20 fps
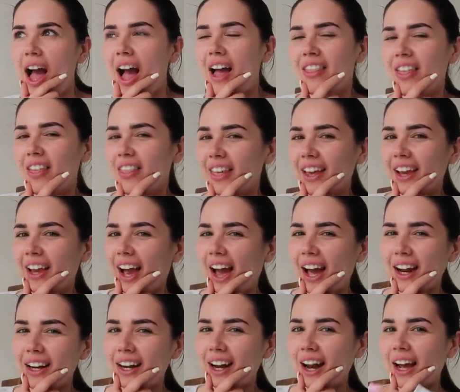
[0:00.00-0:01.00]
And then they
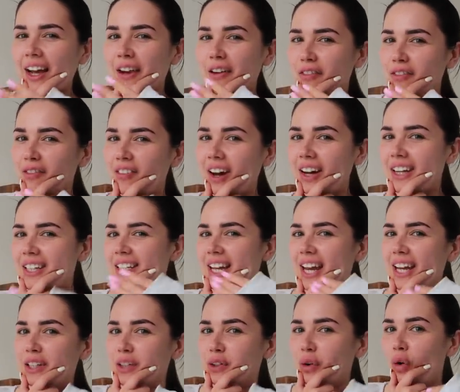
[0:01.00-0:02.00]
kind of like
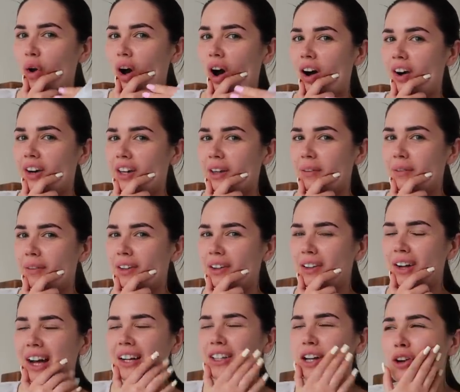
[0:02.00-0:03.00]
validate your
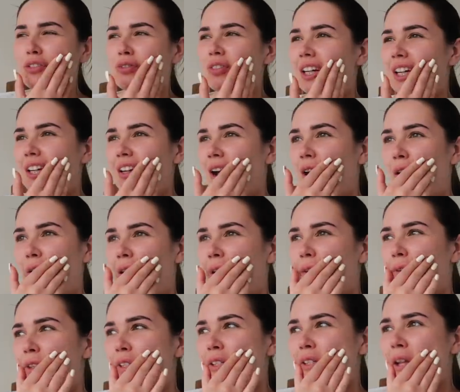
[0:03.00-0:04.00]
argument. I don't really know.
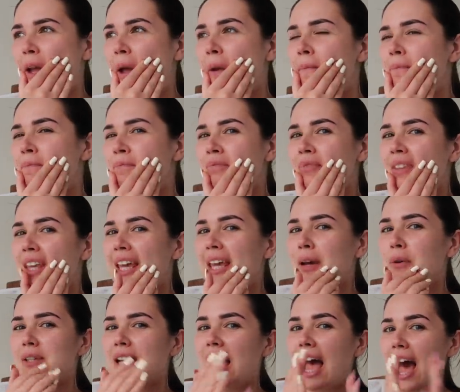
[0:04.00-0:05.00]
It was
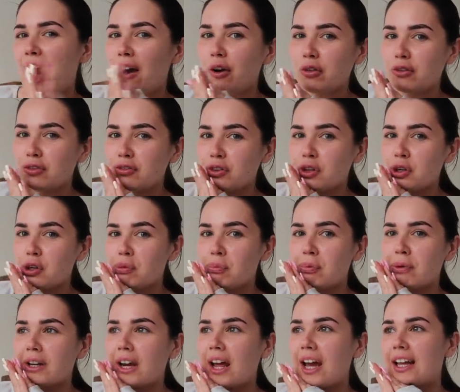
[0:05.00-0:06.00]
helpful,
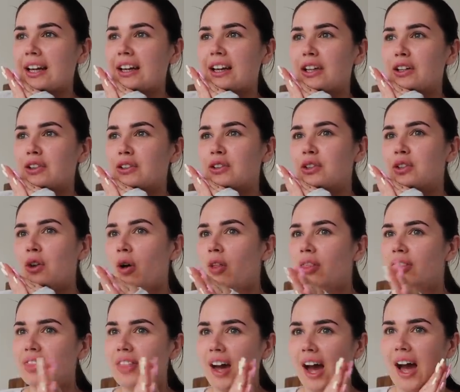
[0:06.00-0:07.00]
but like
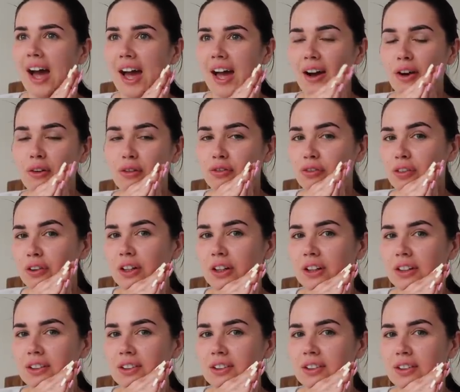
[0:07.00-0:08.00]
not that
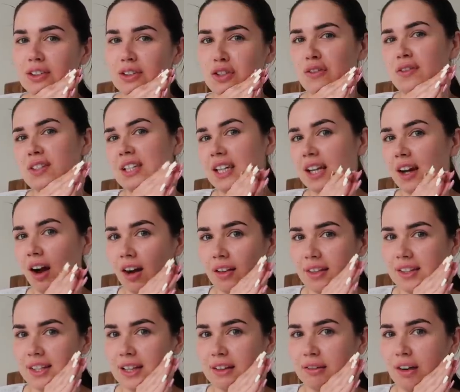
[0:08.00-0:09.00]
helpful, because obviously you
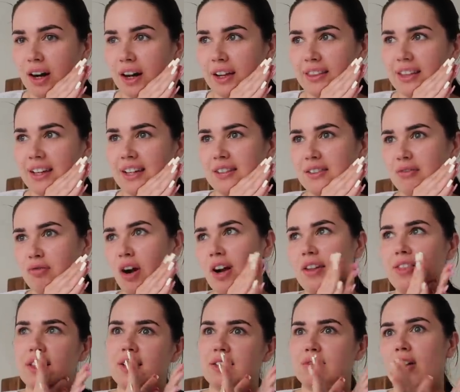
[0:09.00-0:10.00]
can't say write this,
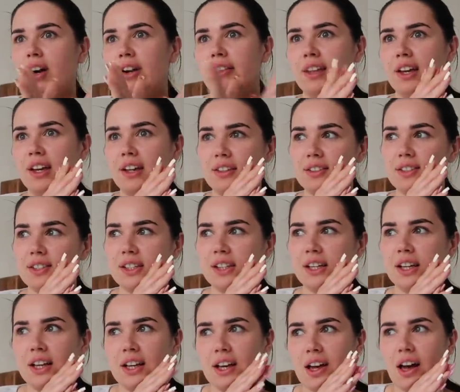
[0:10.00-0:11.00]
write this, write this.
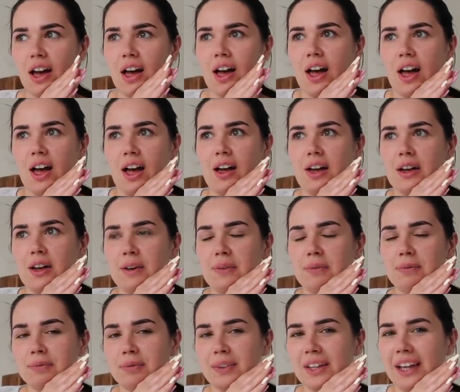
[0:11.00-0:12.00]
He
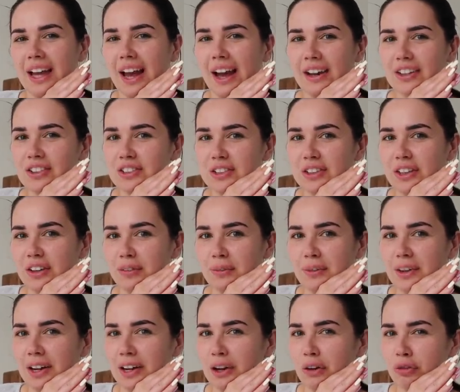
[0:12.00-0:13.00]
kind of just gave
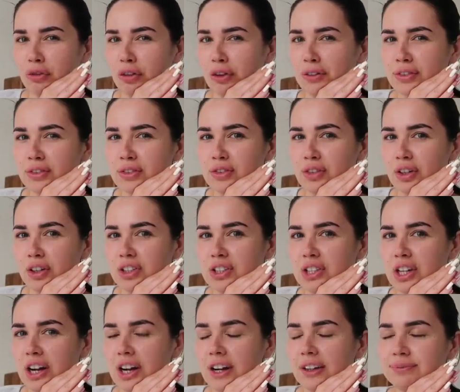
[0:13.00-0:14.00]
me like a rough
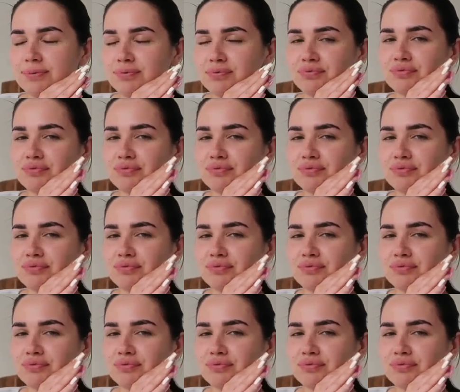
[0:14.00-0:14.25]
structure.